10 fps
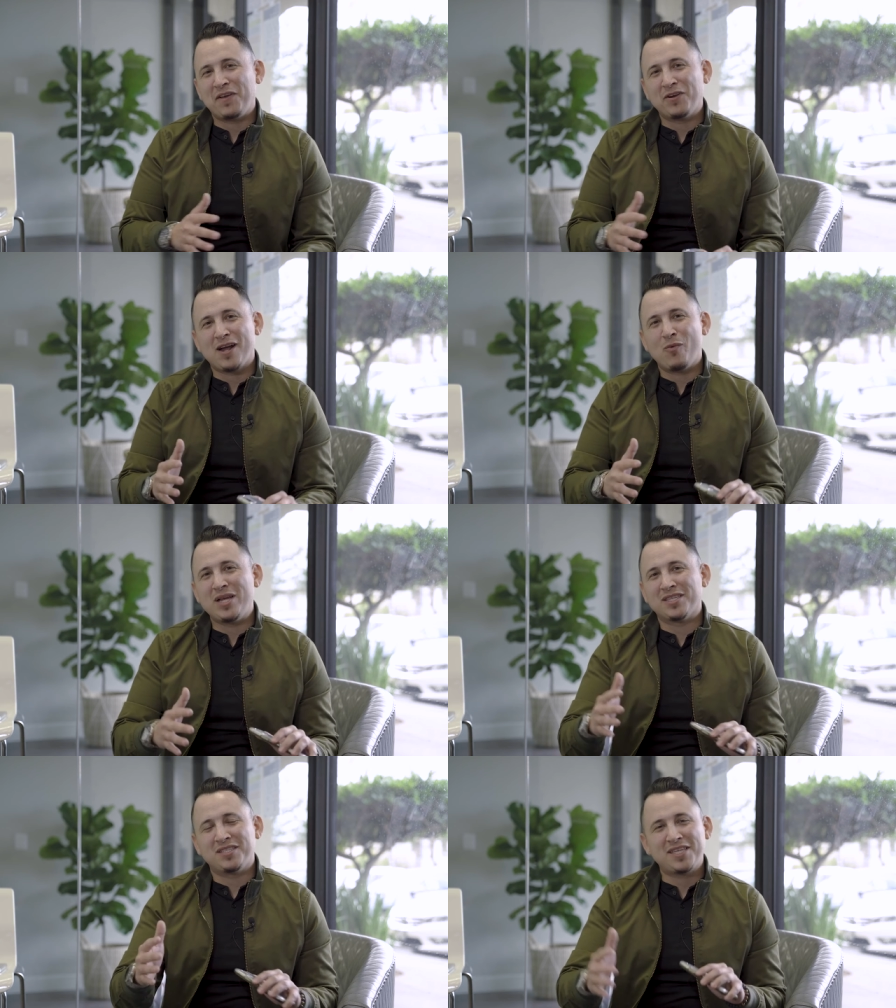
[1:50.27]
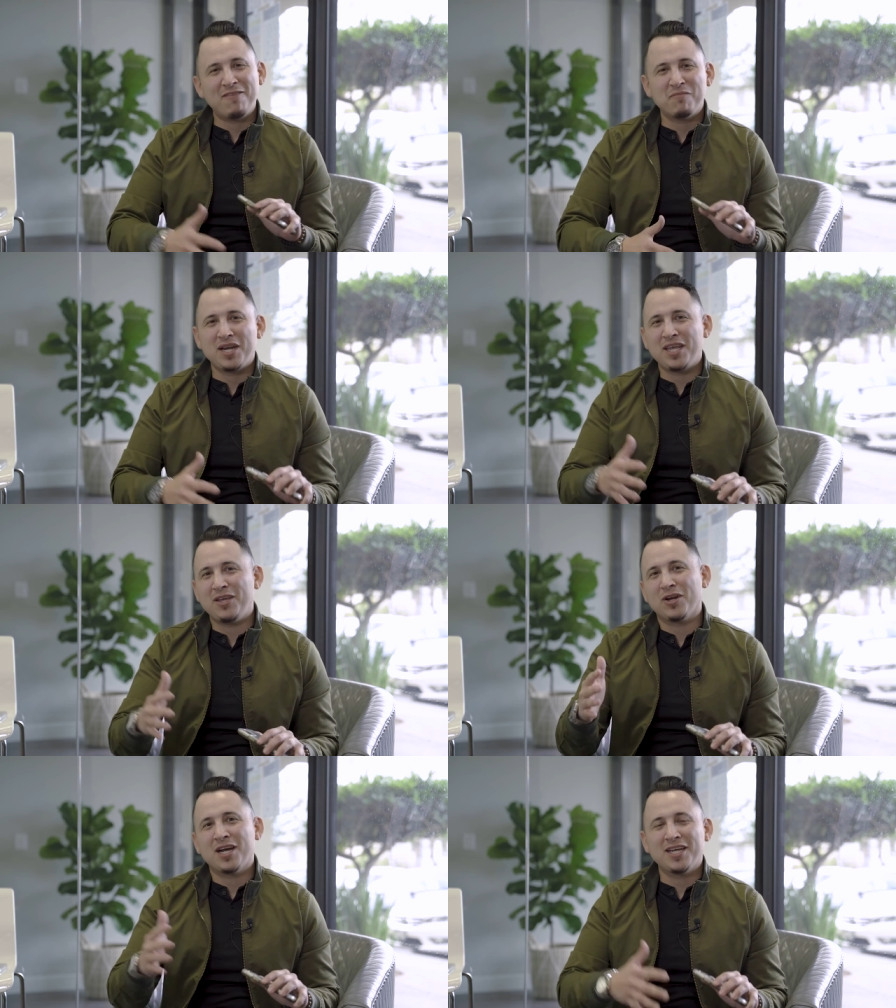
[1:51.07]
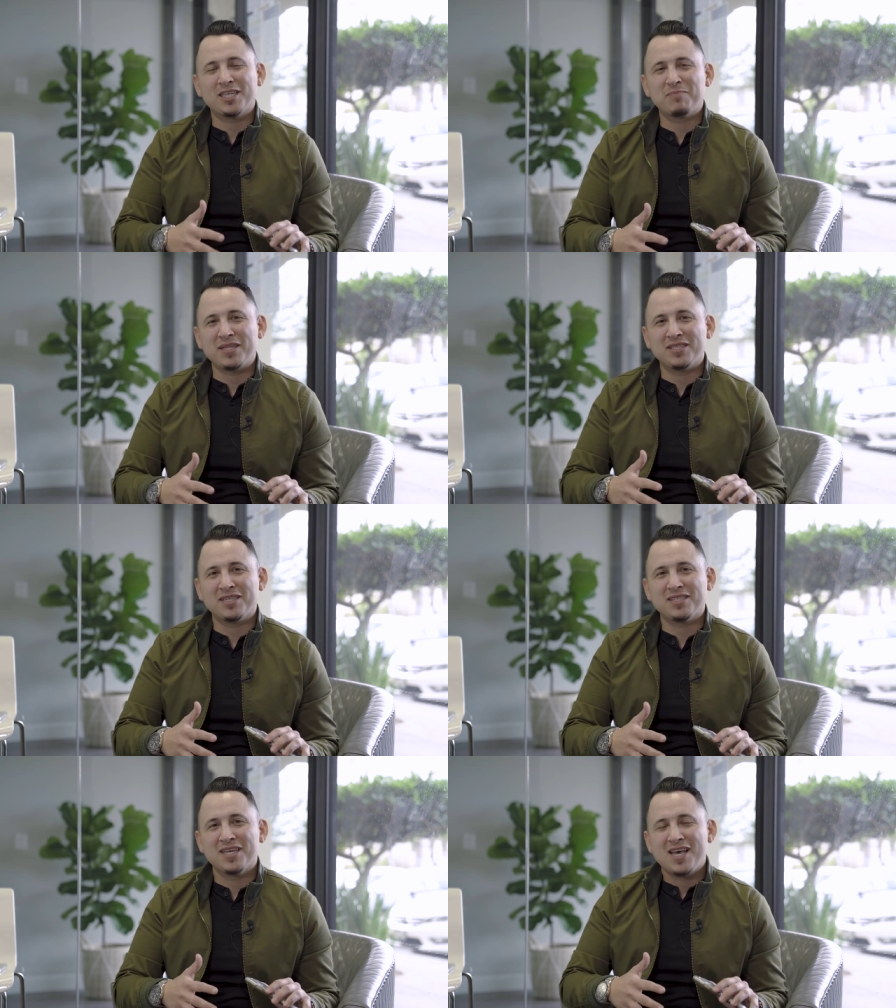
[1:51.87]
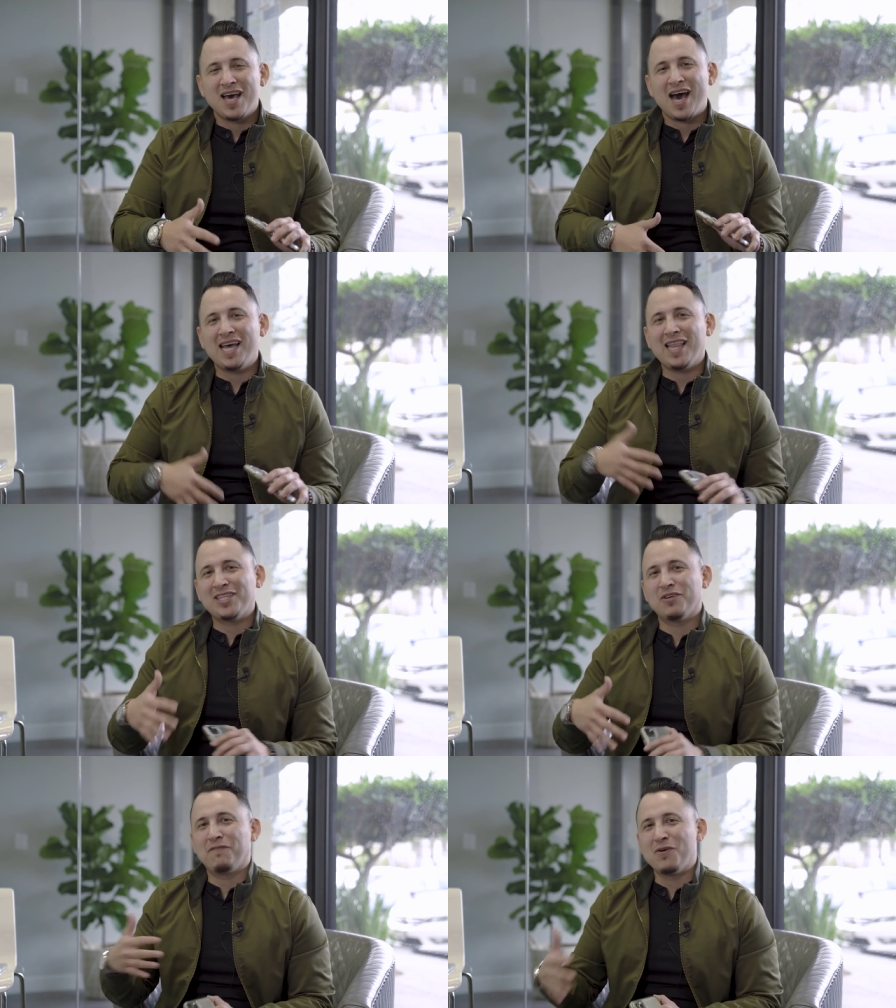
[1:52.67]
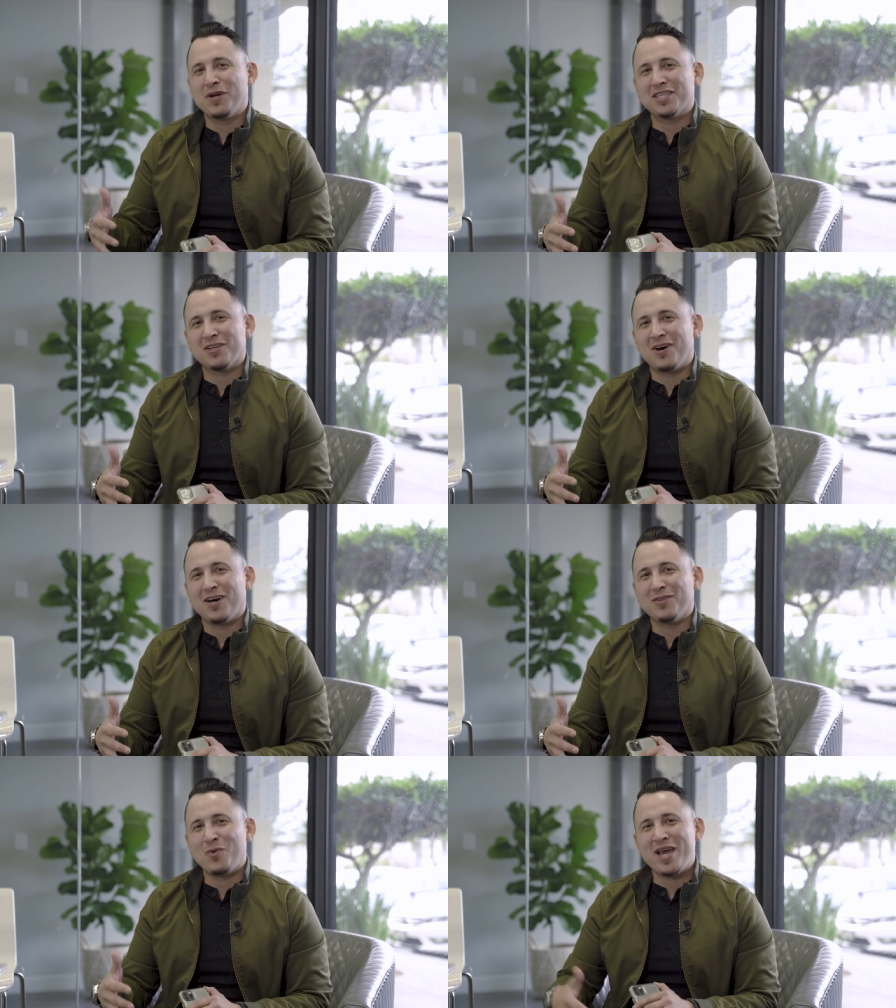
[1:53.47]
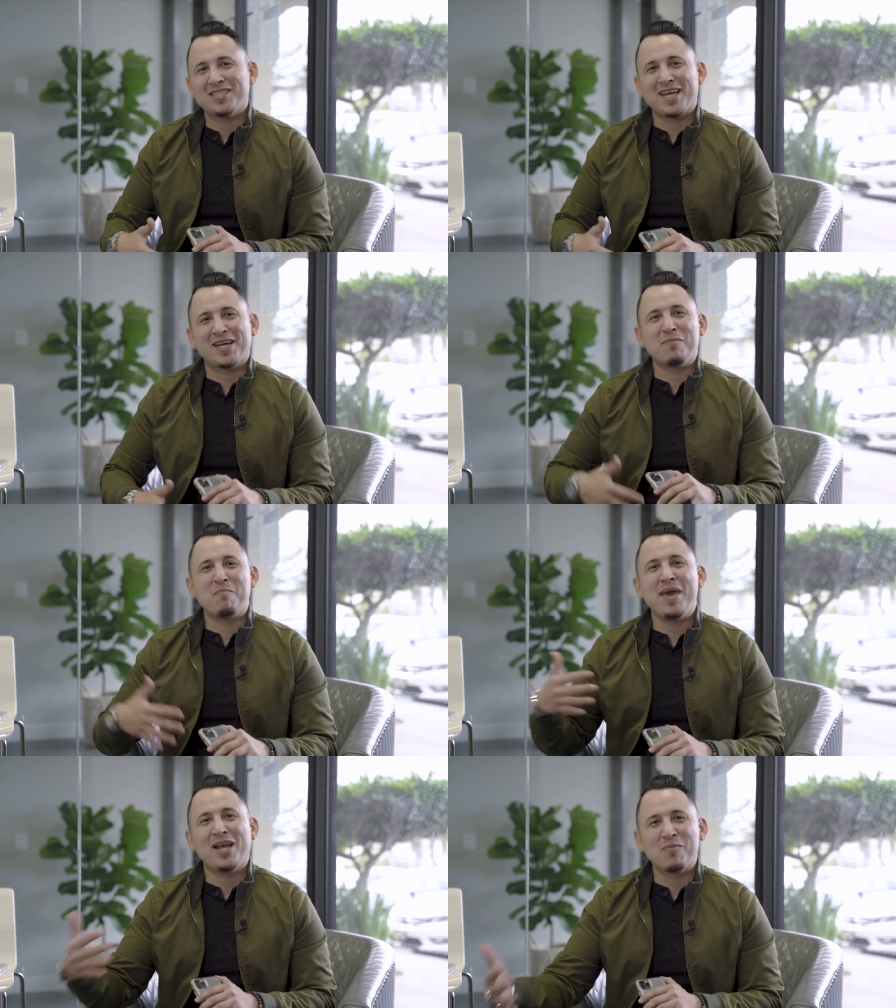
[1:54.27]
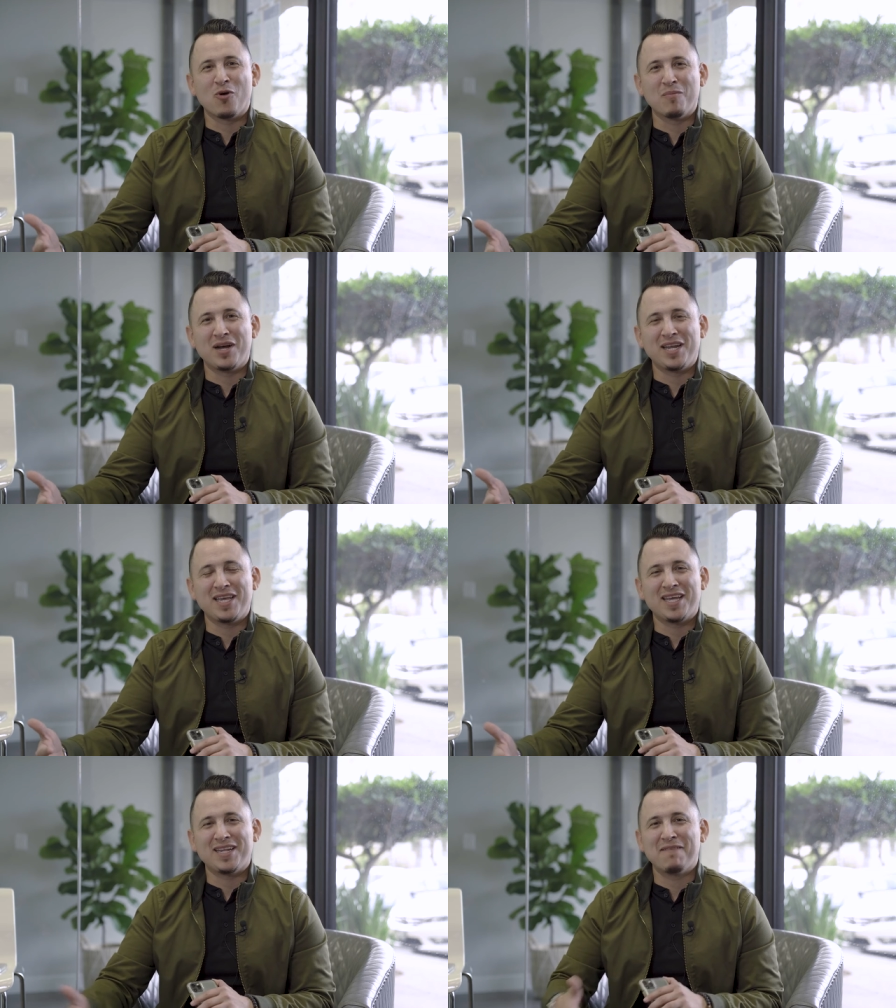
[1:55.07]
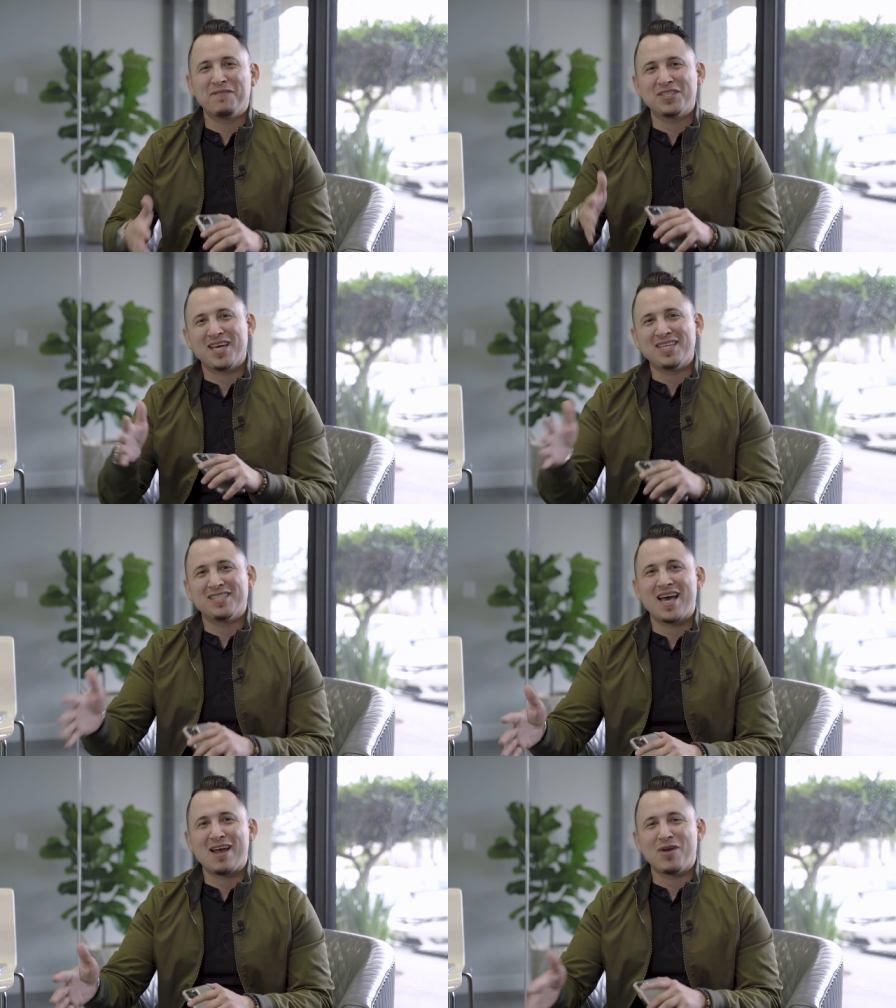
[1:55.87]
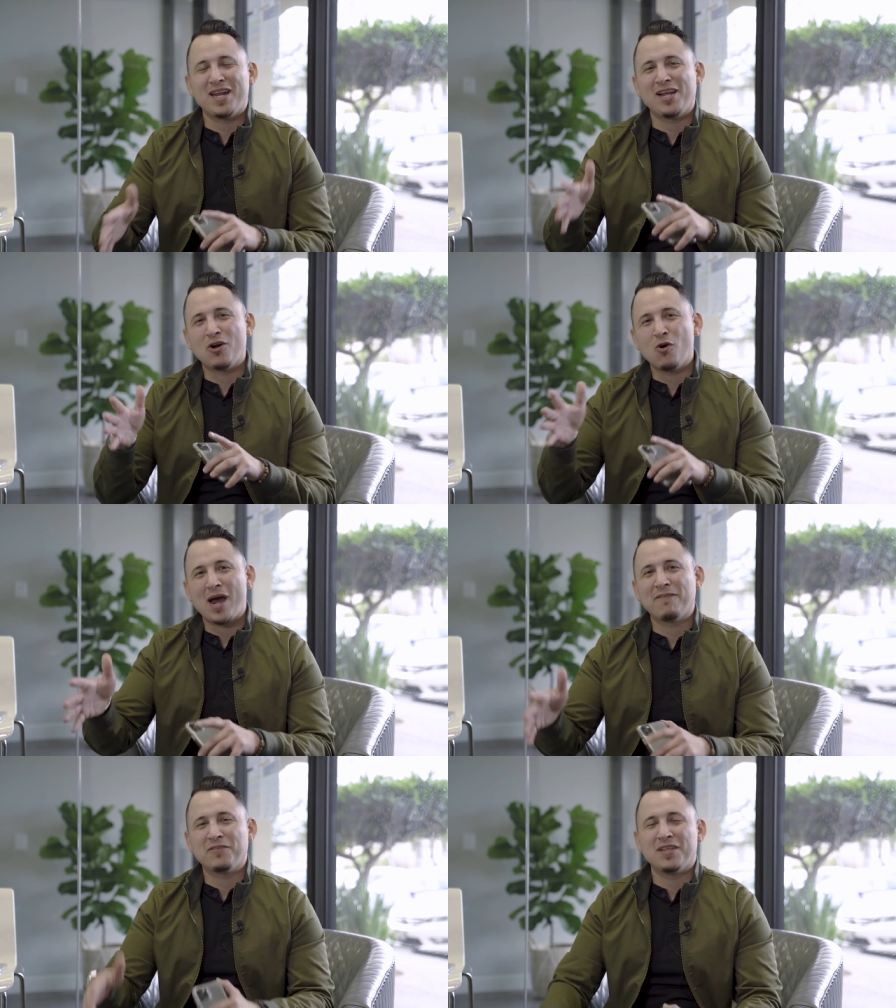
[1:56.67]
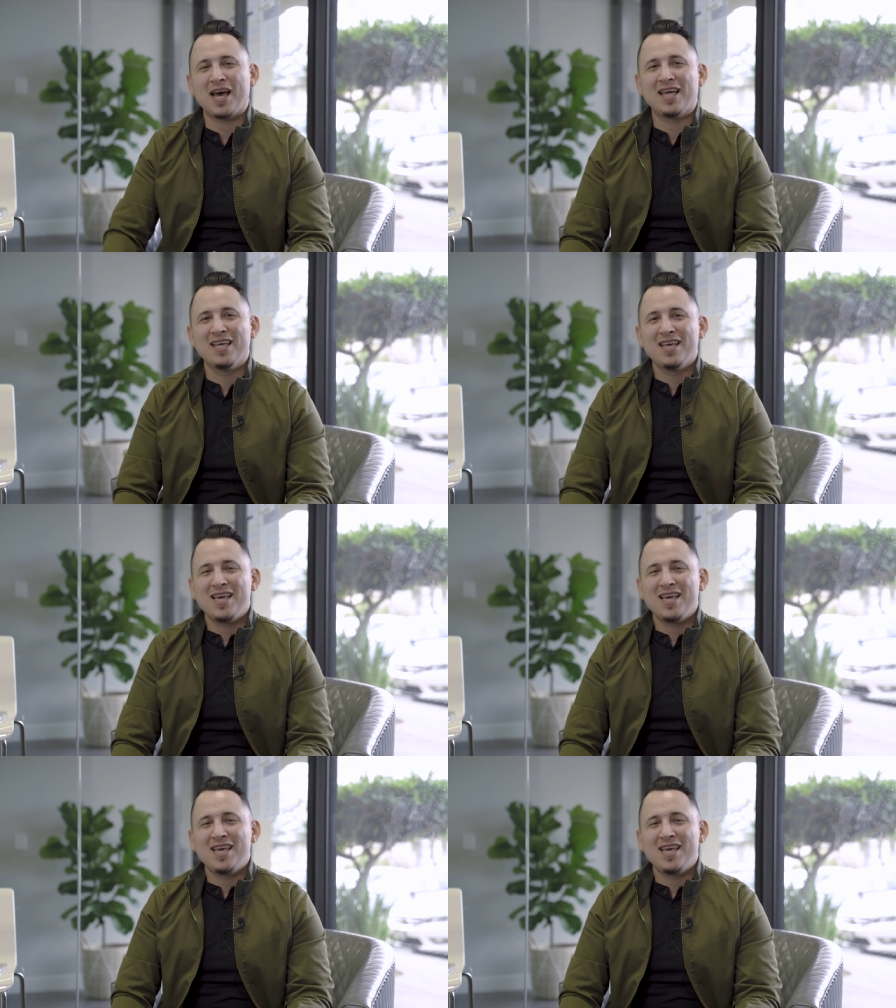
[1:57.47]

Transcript: Figuring out ways to save money or cut expenses. I like to focus on ways I can make more money and emphasize that, right? And go after that.